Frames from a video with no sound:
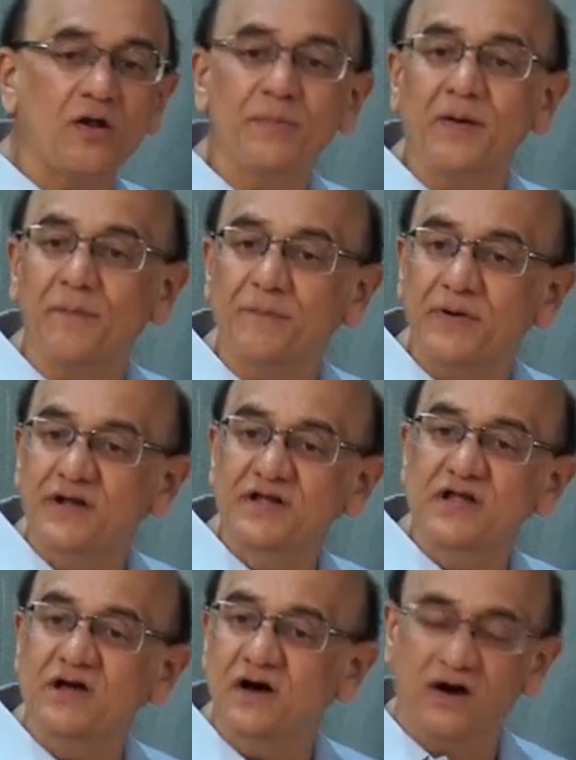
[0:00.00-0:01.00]
of the
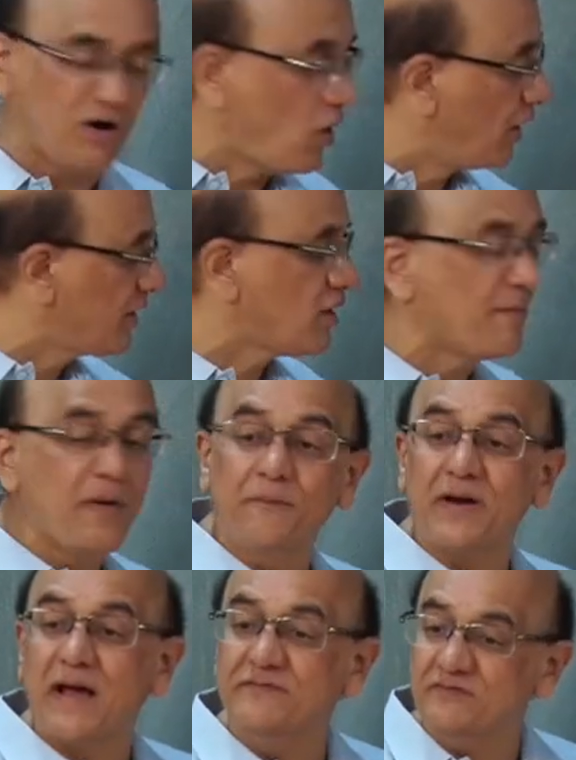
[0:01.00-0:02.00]
uh, order of the
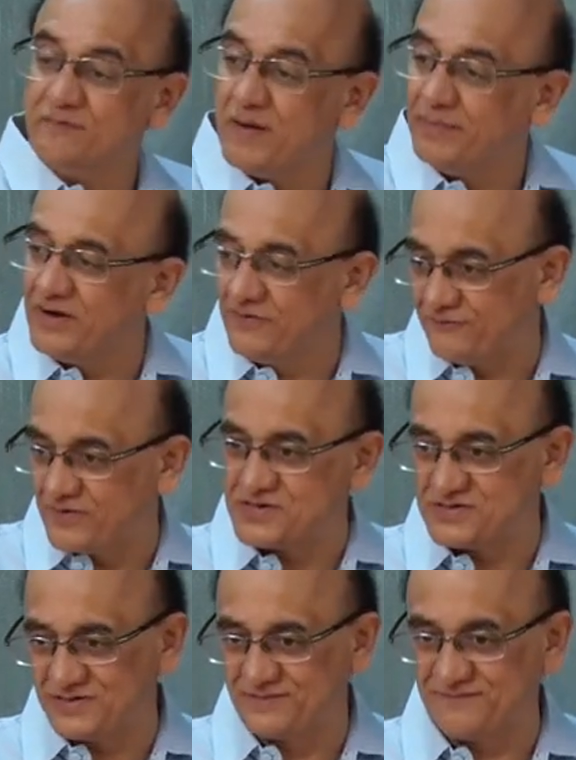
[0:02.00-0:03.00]
primes may be
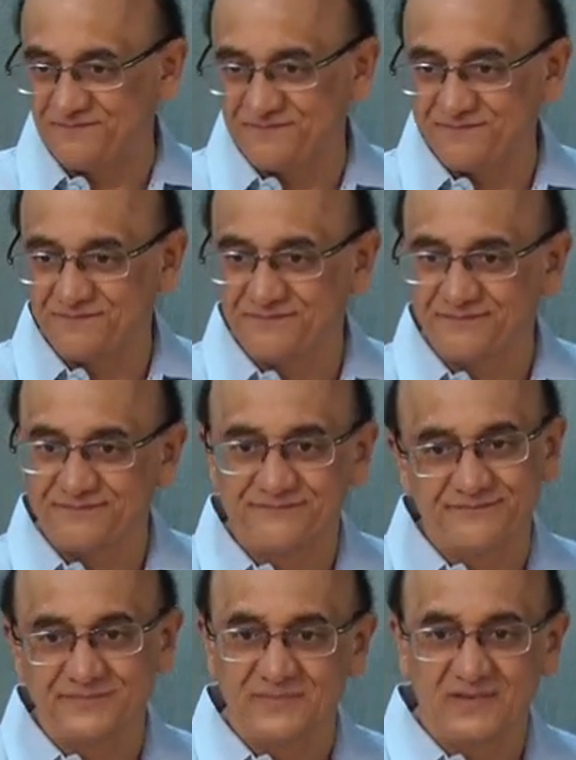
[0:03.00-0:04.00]
different
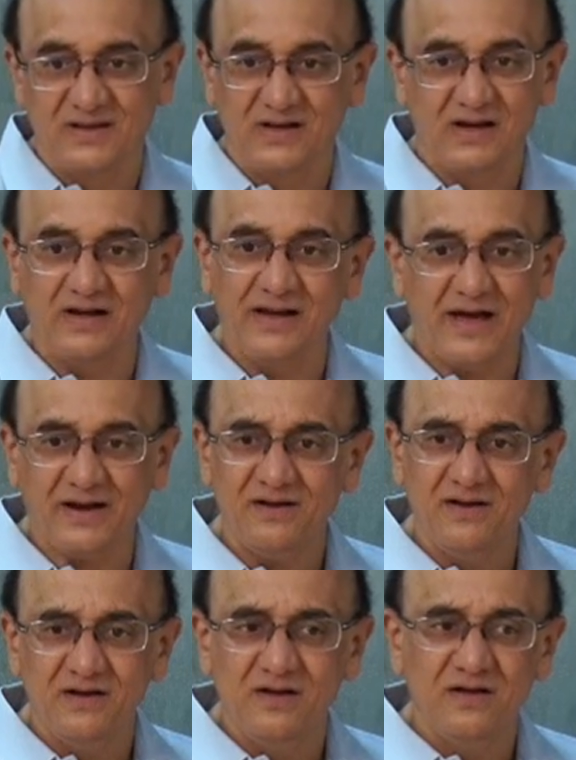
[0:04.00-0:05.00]
clear
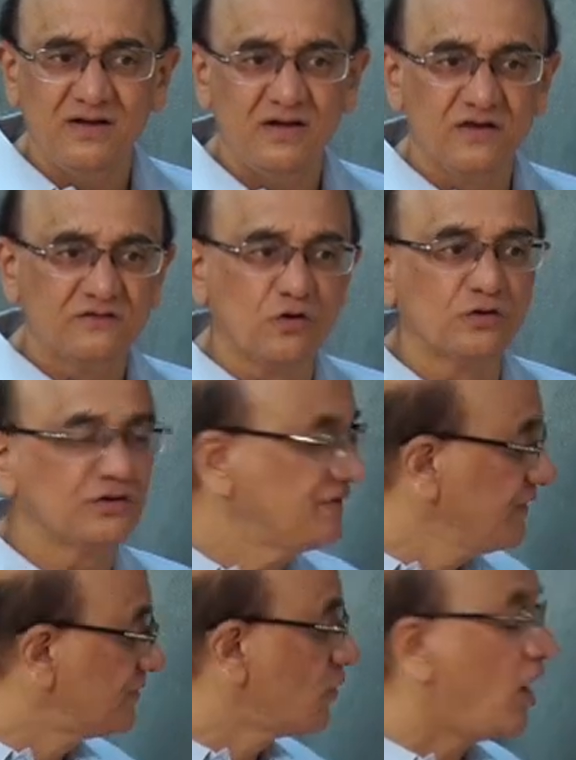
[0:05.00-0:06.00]
so this
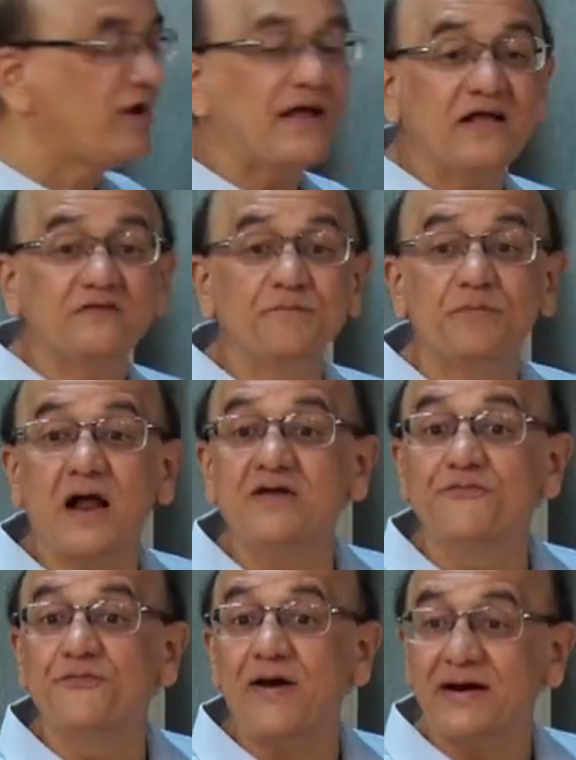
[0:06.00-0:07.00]
is called as prime
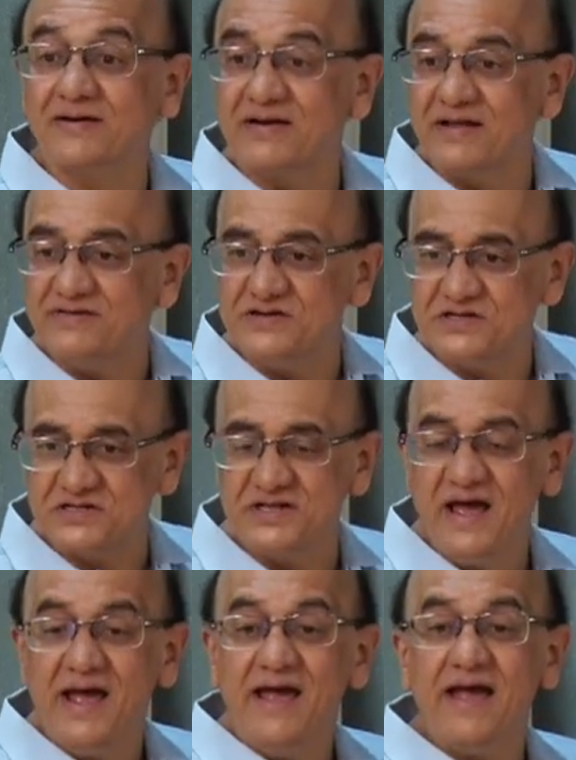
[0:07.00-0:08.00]
factorization
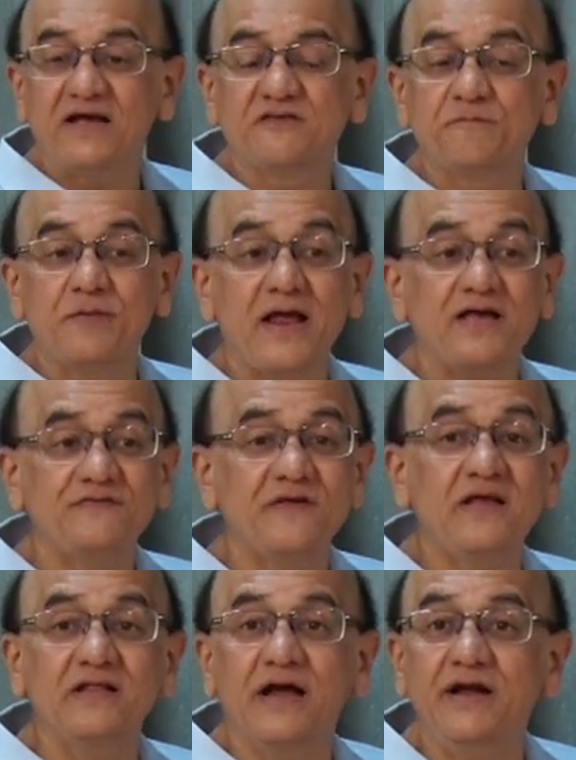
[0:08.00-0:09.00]

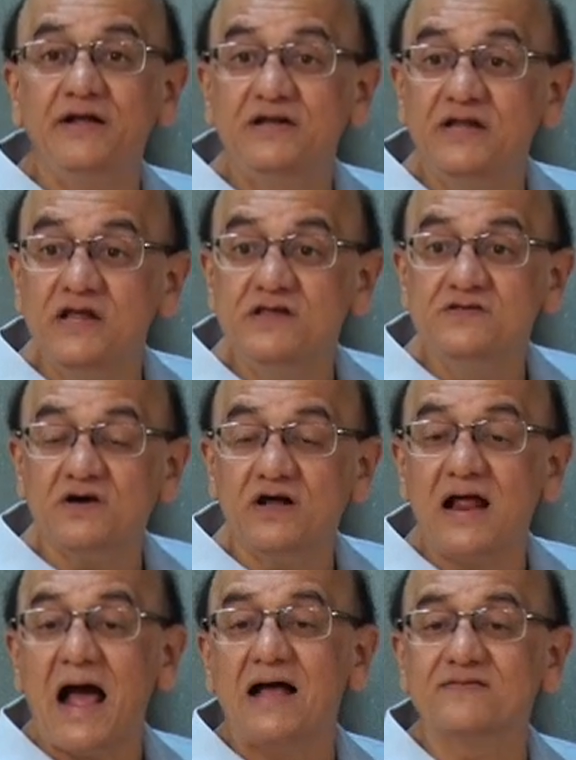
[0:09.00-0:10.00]
expressing the
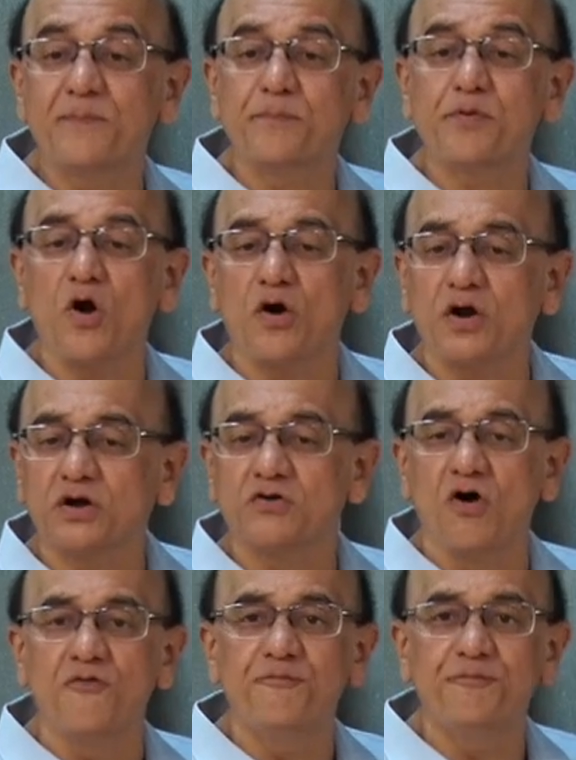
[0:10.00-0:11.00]
integer as a product
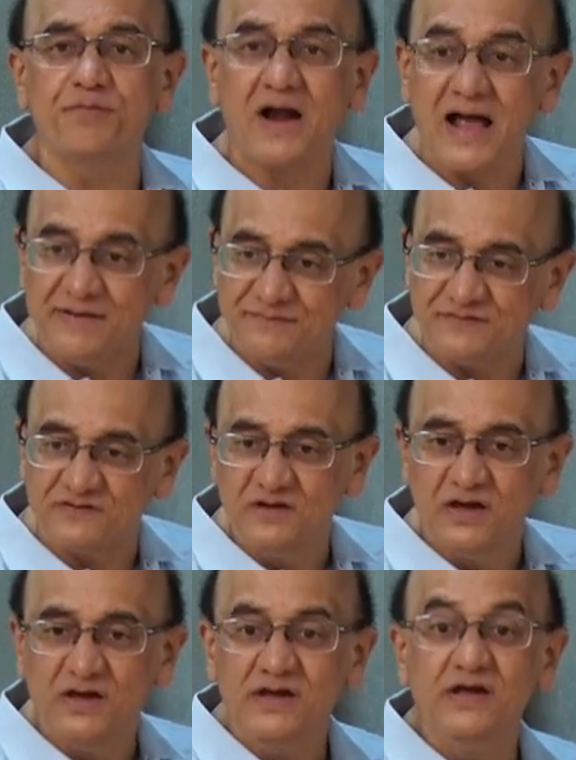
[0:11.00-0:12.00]
of primes
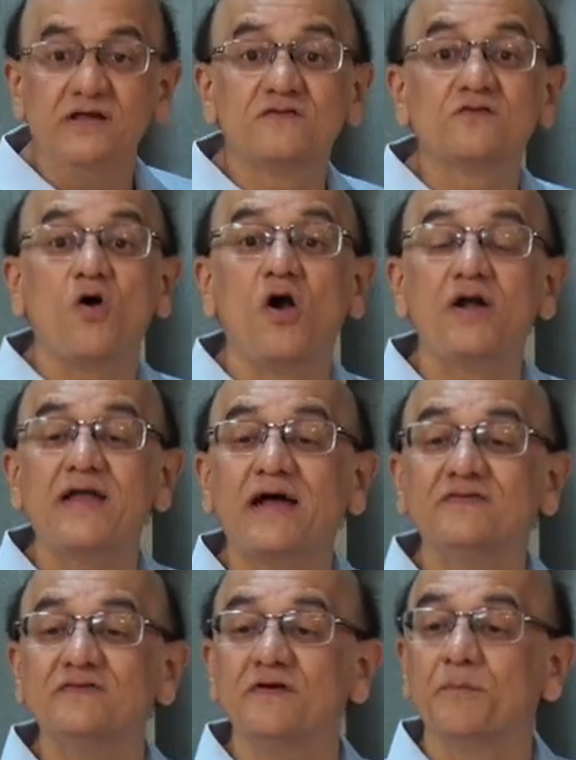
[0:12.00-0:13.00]
is called
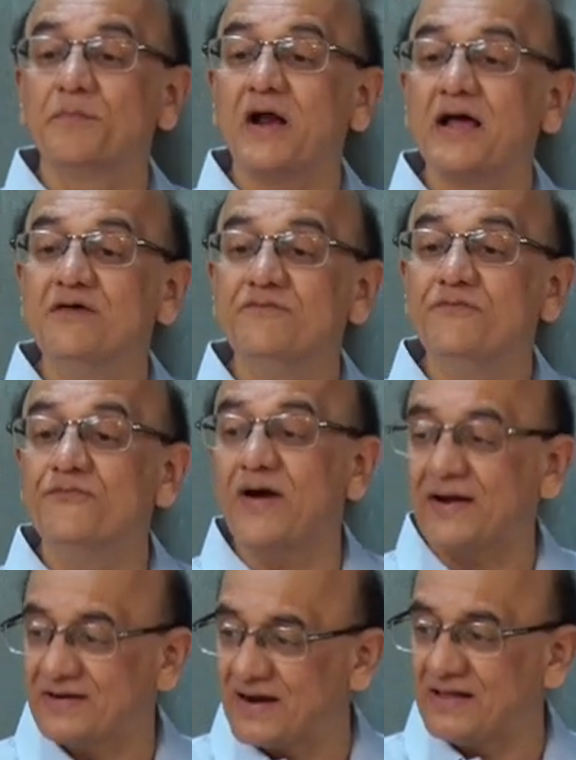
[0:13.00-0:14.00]
as prime
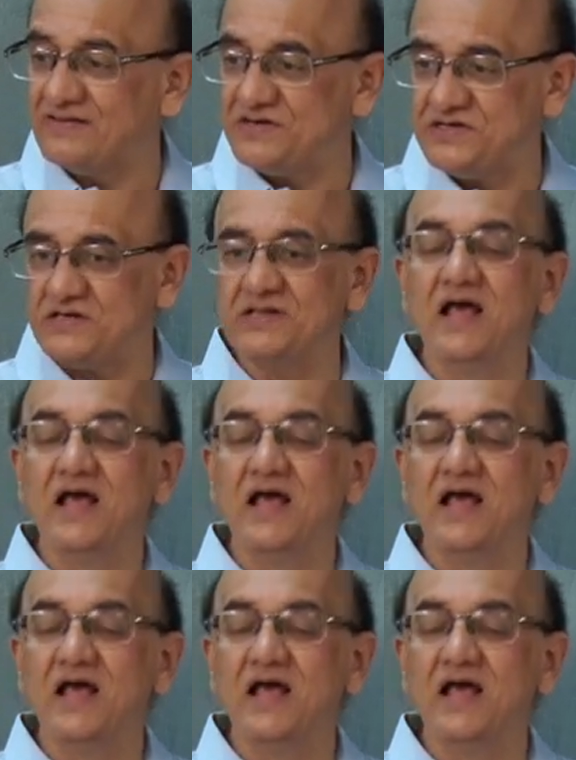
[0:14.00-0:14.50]
factorization